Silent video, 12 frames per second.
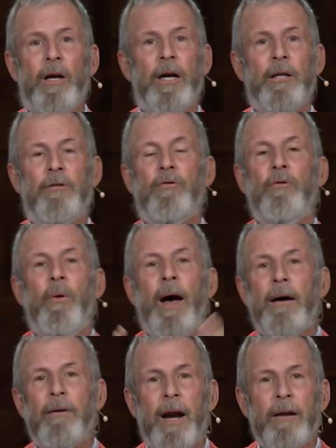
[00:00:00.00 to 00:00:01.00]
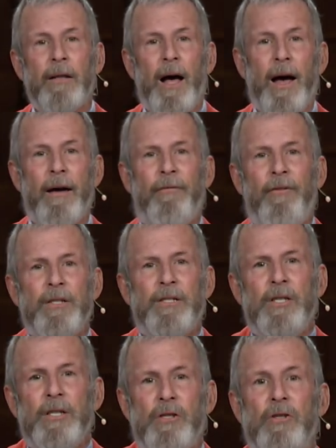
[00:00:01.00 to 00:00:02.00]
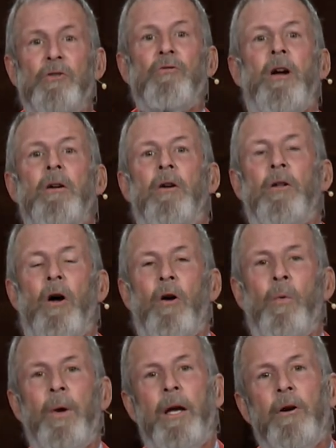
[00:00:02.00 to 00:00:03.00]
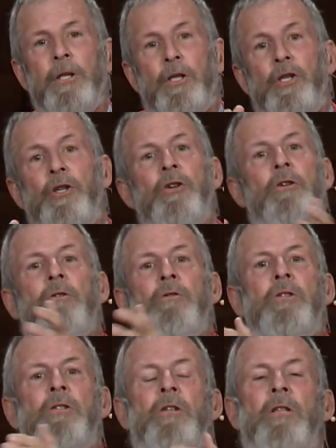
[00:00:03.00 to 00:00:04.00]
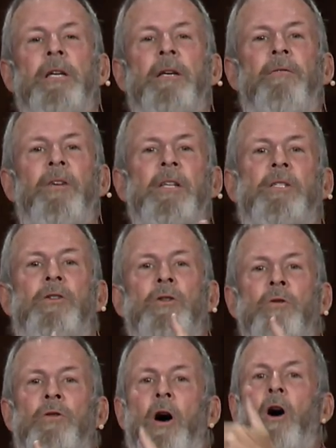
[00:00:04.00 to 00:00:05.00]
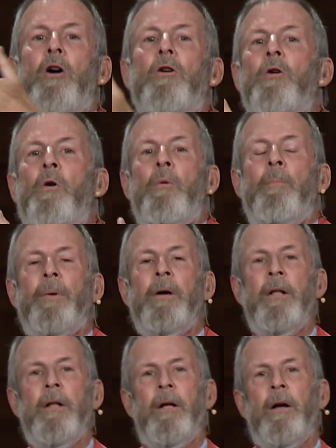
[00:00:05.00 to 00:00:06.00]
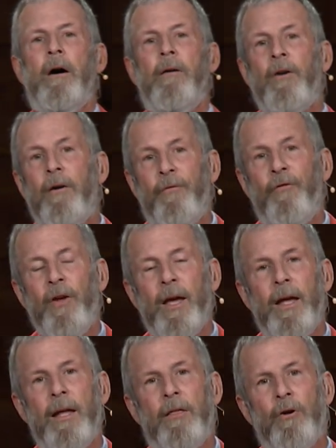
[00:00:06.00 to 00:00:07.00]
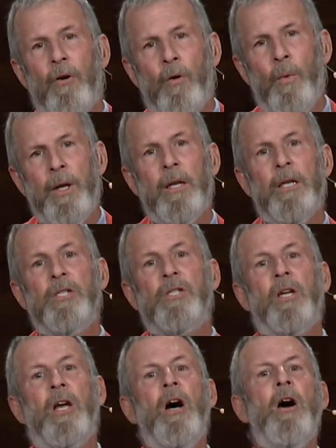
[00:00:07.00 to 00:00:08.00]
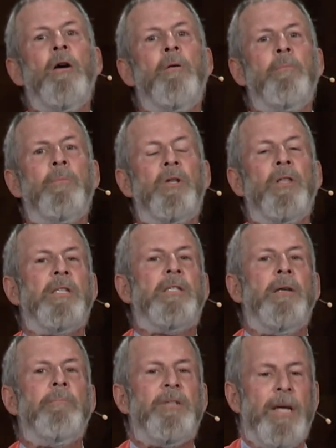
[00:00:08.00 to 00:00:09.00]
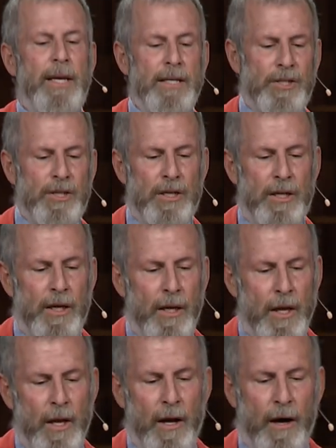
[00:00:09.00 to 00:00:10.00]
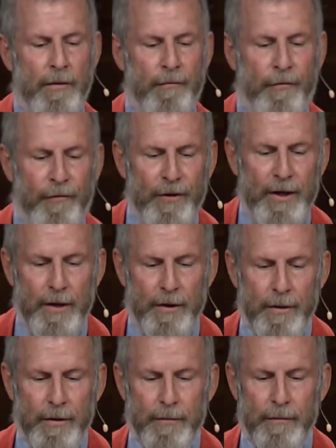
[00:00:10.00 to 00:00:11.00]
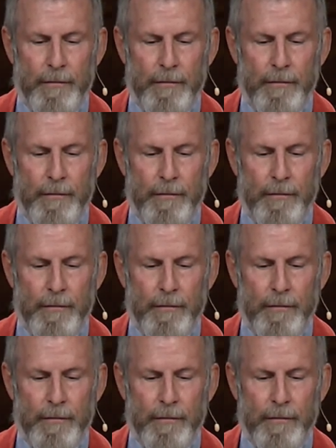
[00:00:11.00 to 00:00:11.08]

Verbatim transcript: uh, throughout our life is this struggle. Are we going to choose to live into the hope of our faith, or are we going to succumb to the temptation of fear?